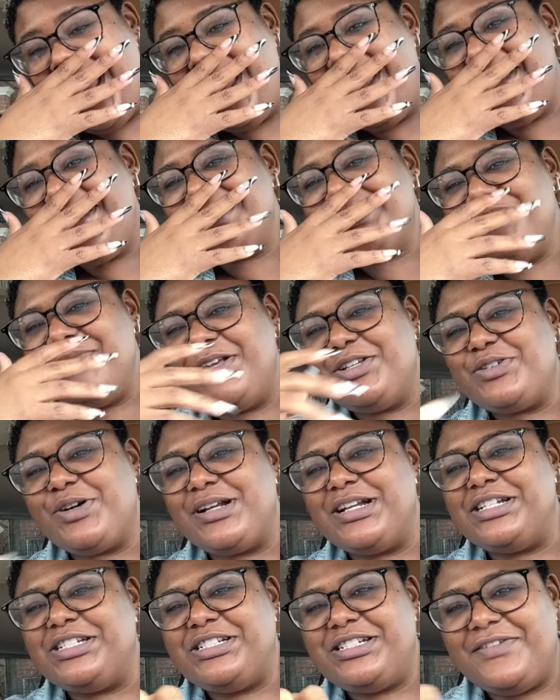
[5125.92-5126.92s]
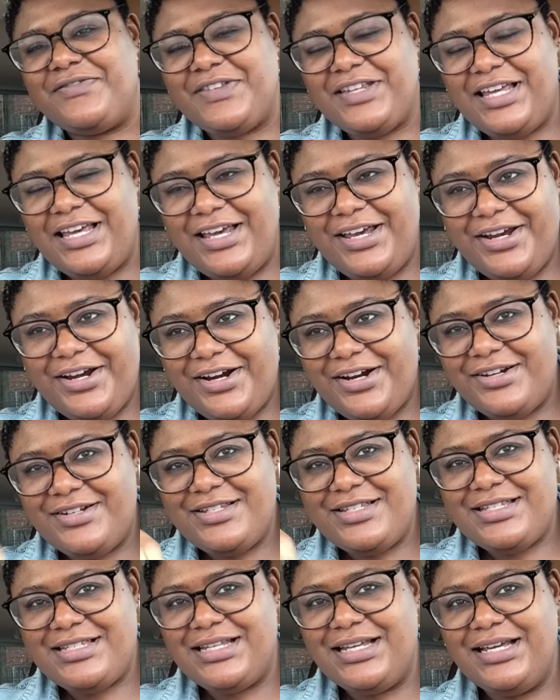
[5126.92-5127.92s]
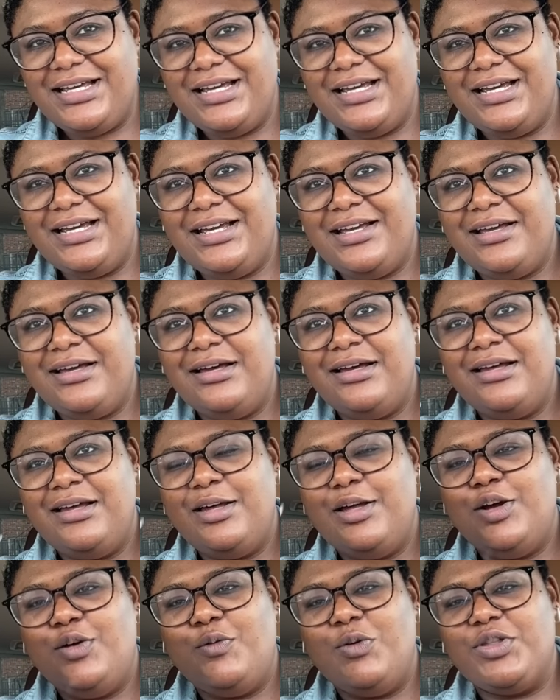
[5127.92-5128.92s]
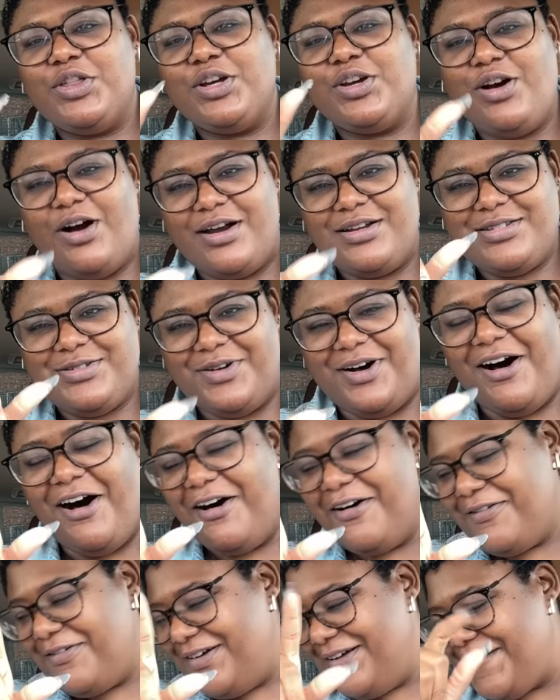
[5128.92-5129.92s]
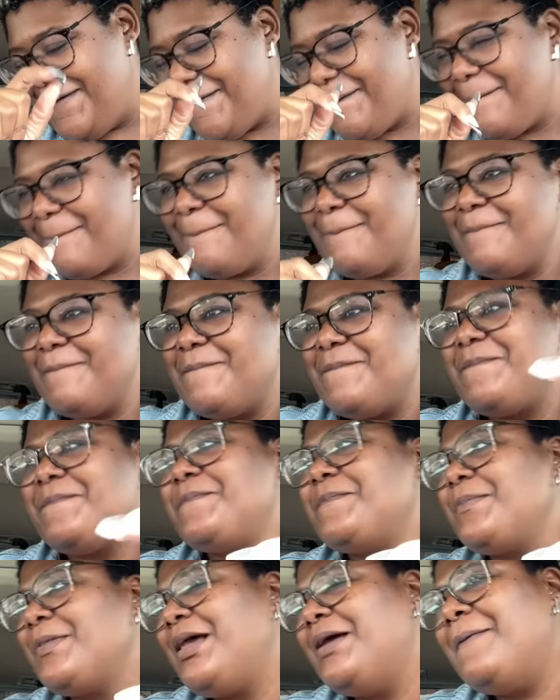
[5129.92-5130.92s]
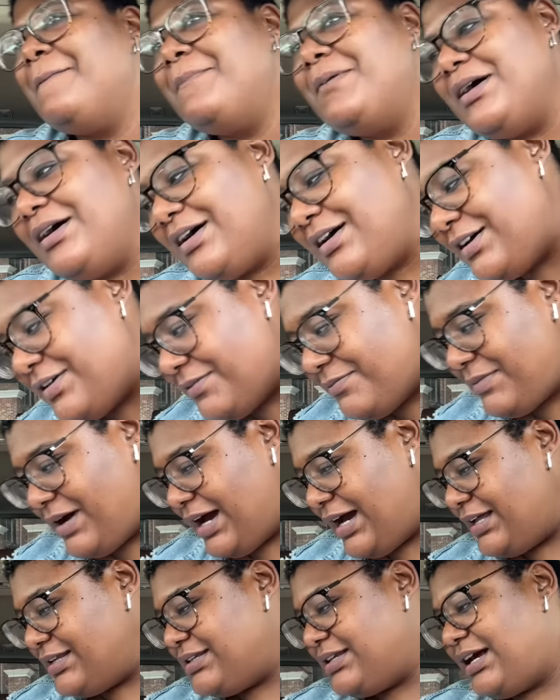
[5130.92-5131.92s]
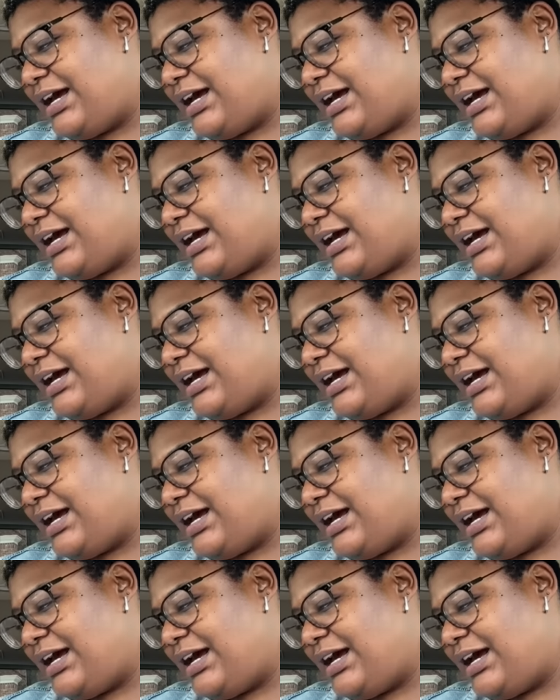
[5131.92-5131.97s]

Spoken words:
It's me trying to shift gears with the car still off. But I